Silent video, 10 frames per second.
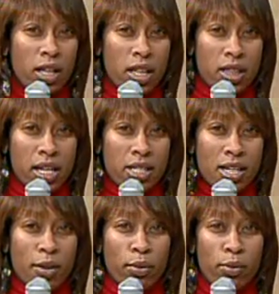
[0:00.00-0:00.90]
of the things
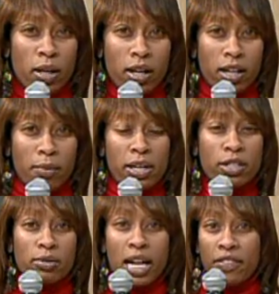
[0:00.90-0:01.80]
that we really are
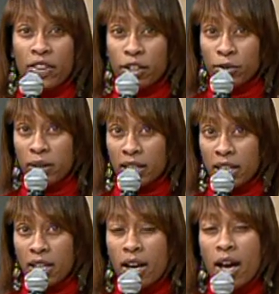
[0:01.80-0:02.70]
committed to at Ethnic New
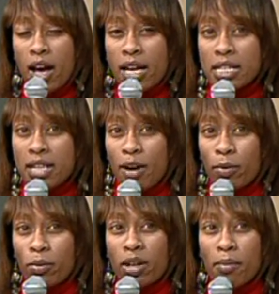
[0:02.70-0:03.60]
England, is that
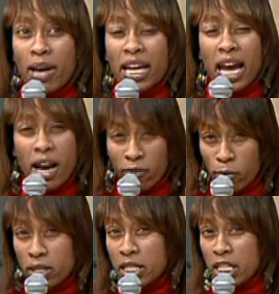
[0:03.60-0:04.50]
we want to make
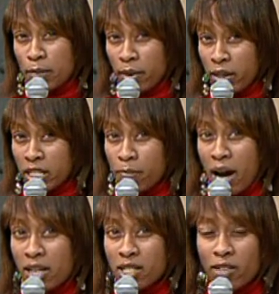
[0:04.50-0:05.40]
everyone's experience
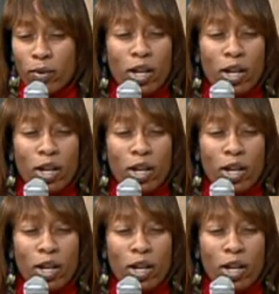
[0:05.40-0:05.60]
positive.